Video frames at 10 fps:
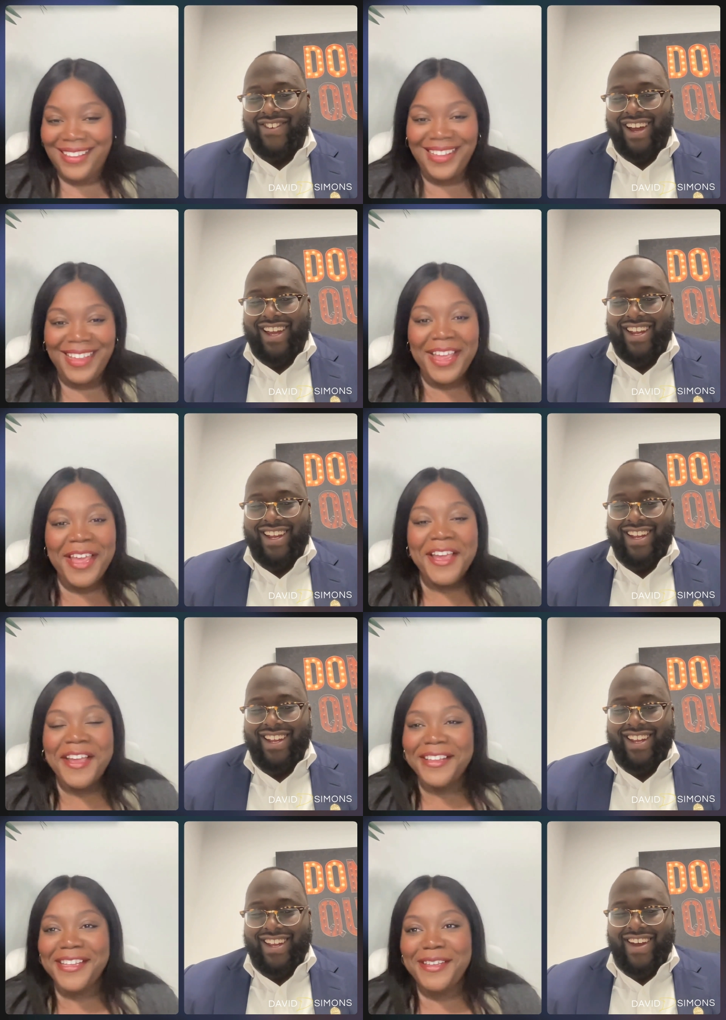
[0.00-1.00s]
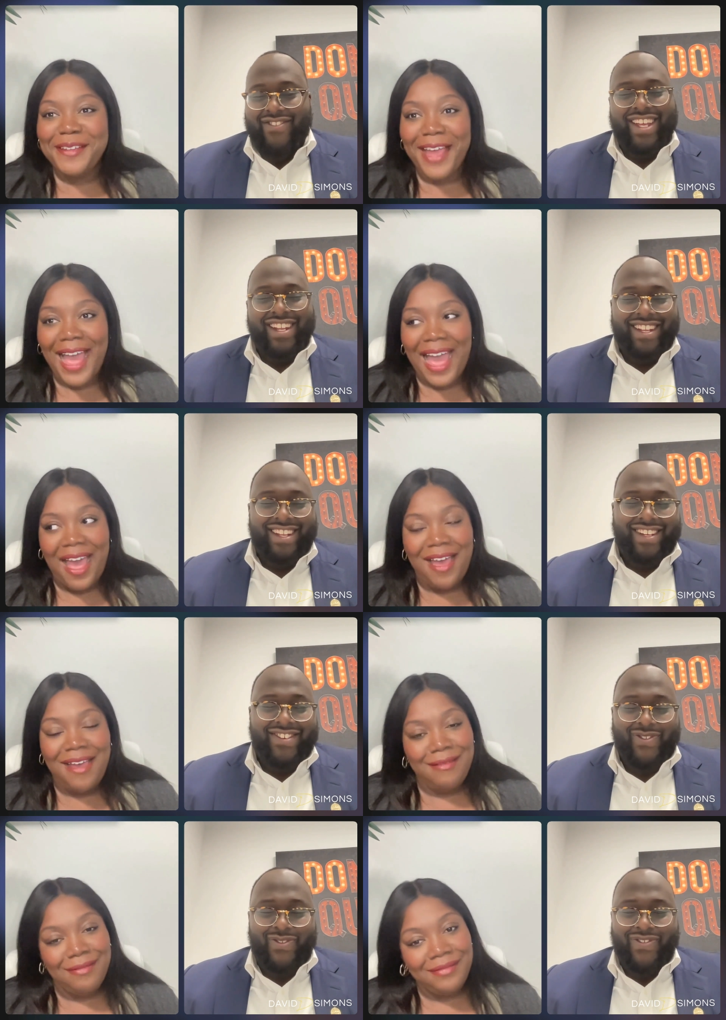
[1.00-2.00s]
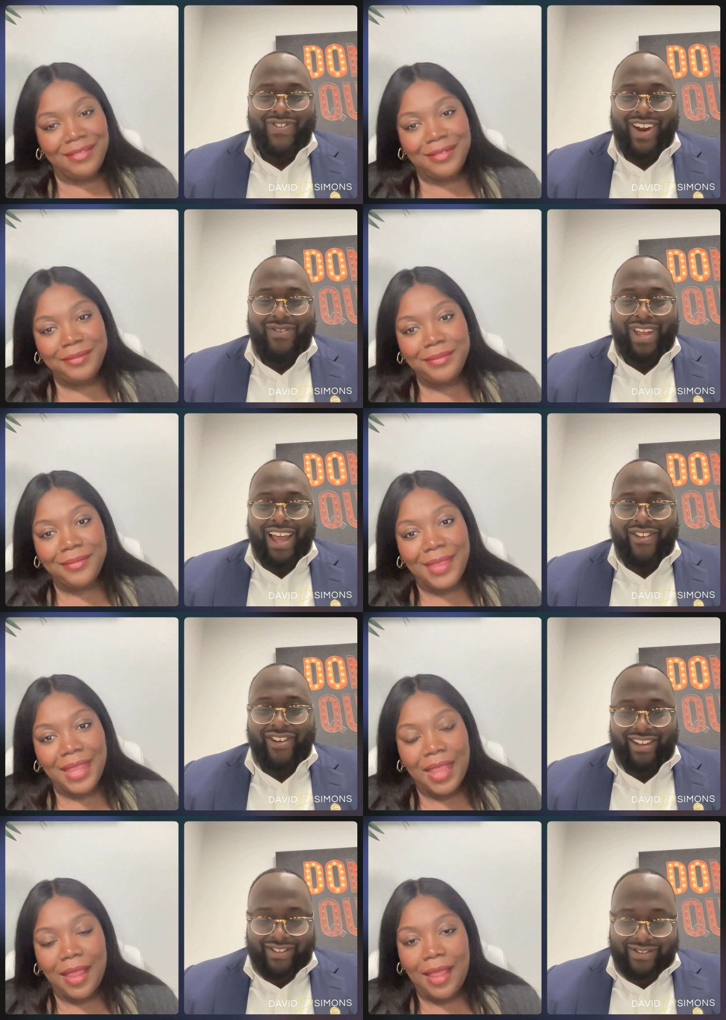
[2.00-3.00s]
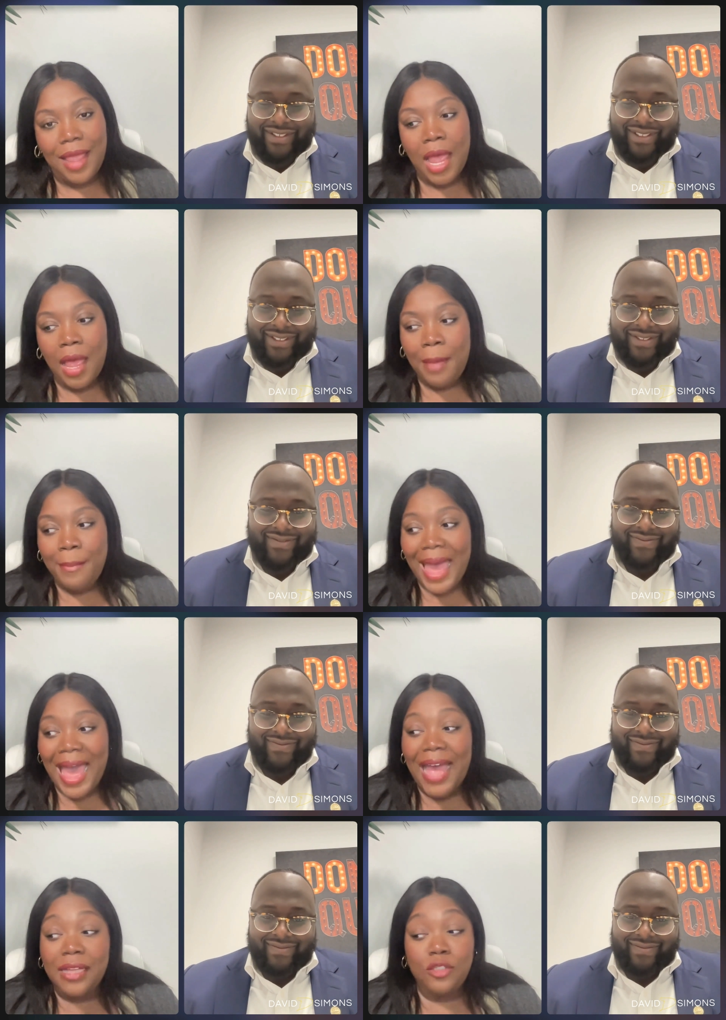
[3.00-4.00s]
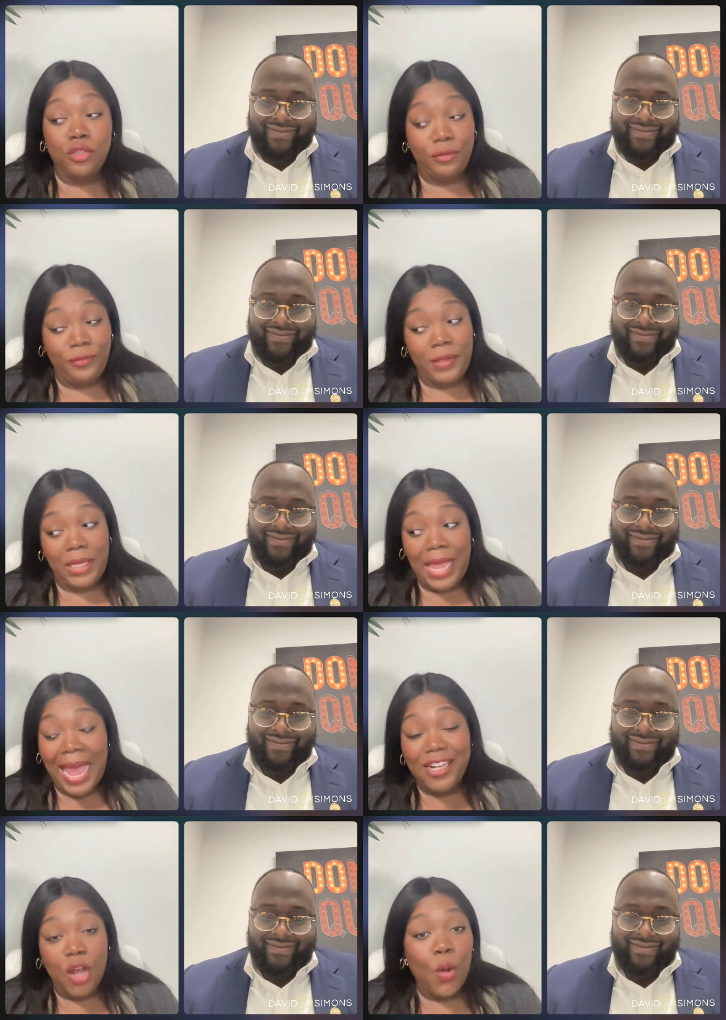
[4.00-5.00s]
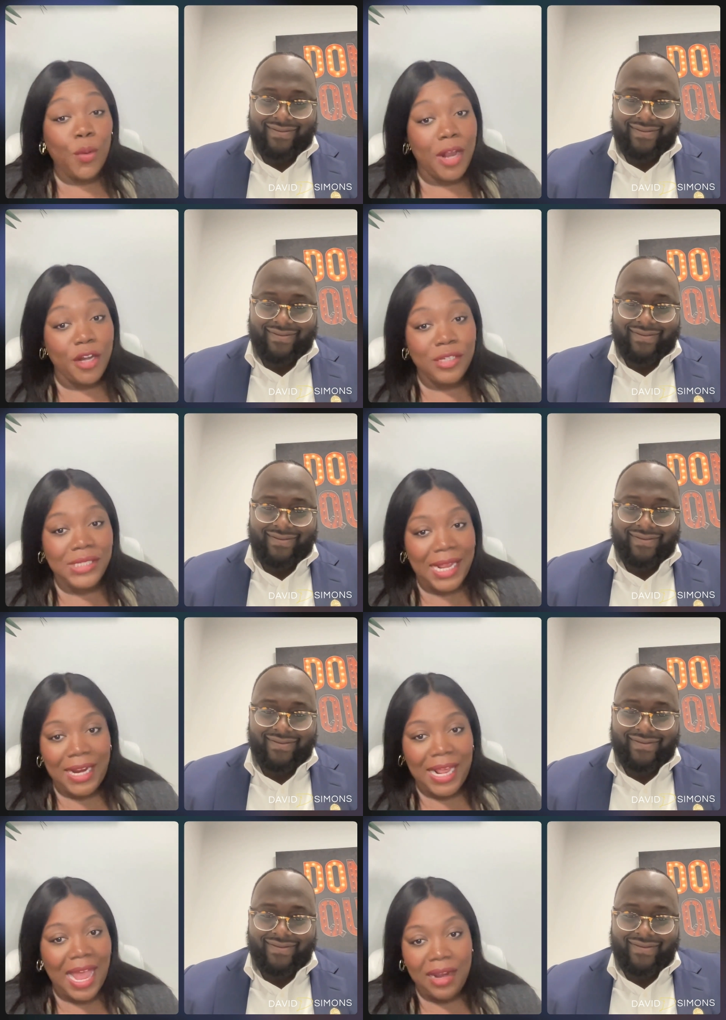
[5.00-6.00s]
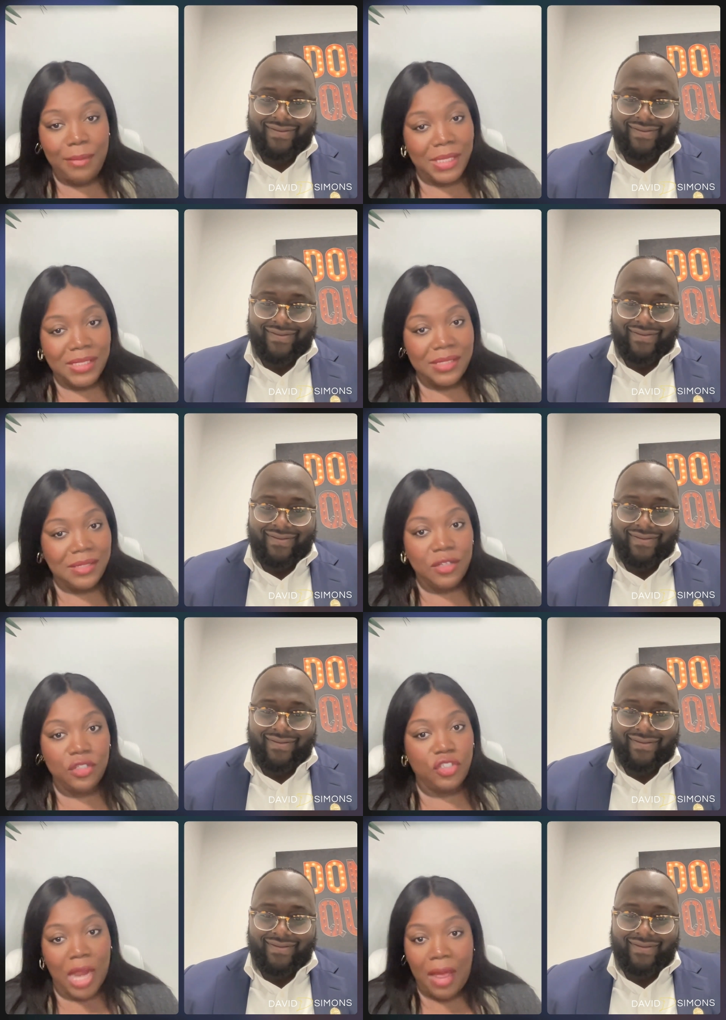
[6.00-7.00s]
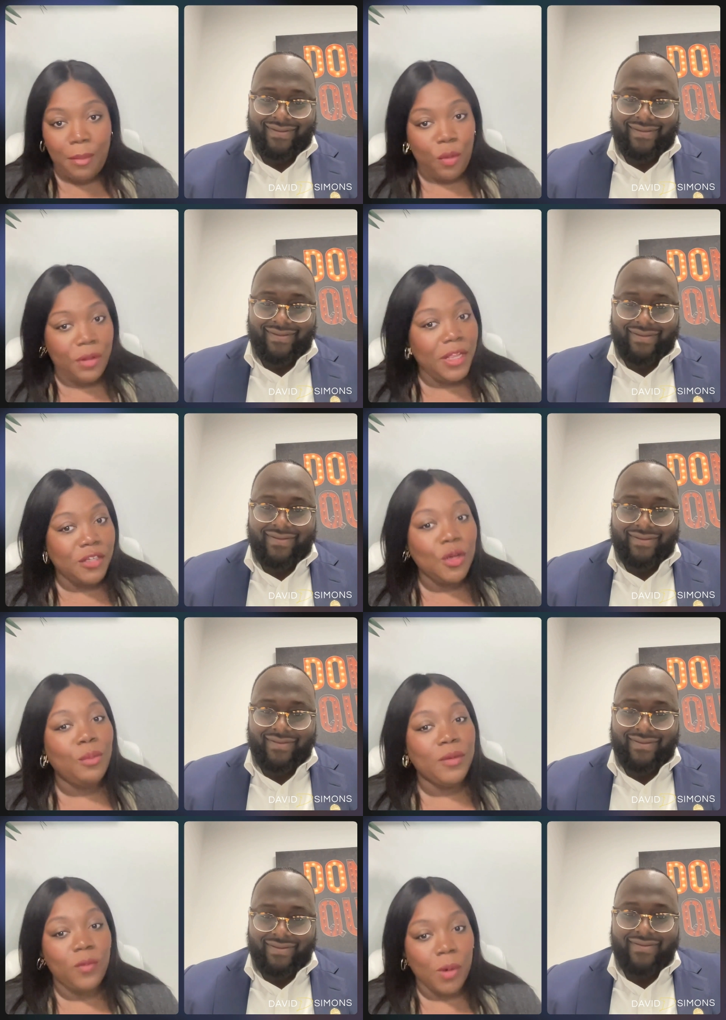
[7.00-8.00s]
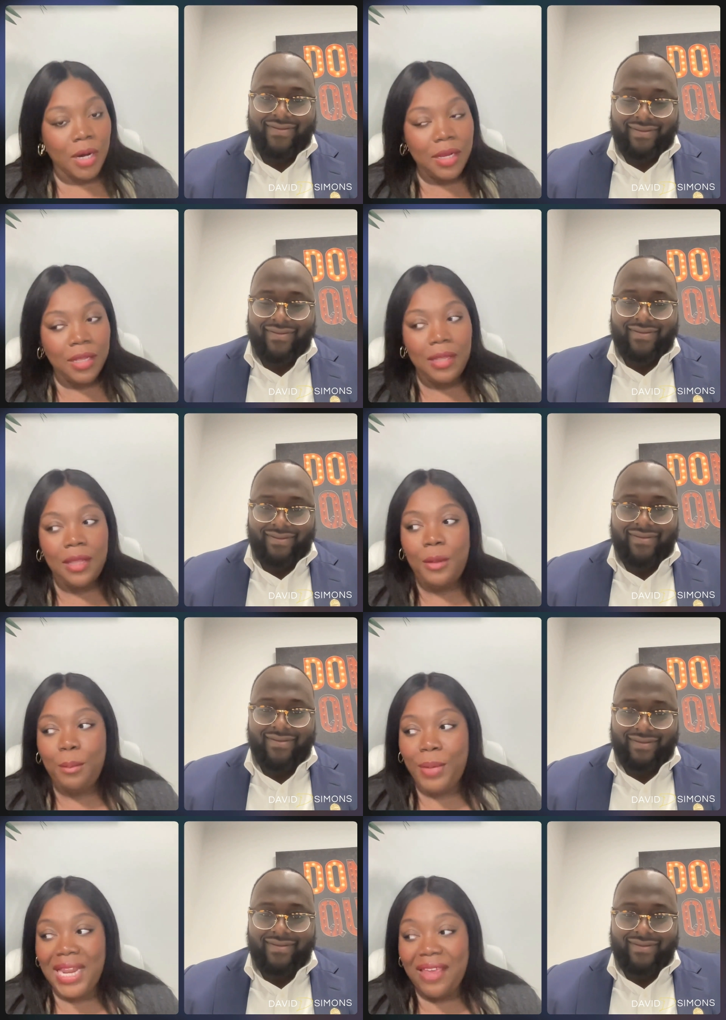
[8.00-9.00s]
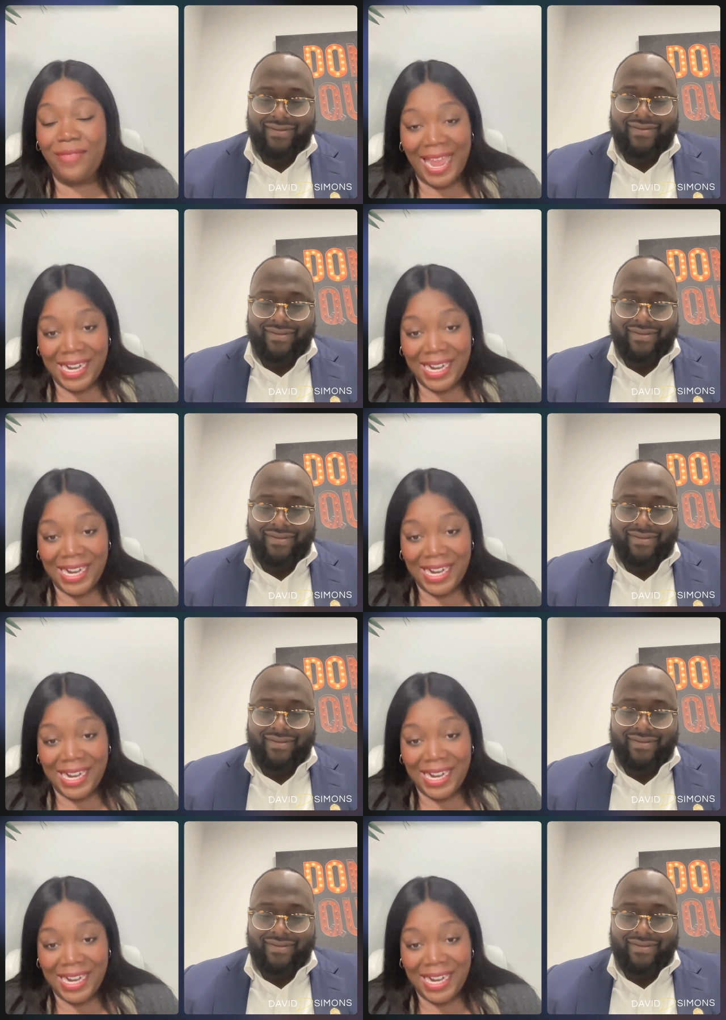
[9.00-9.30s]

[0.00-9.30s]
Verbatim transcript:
Speaker 1: right I mean, this what i'm gathering
Speaker 2: um I, truthfully i don't understand an economist's job or their scope of work but if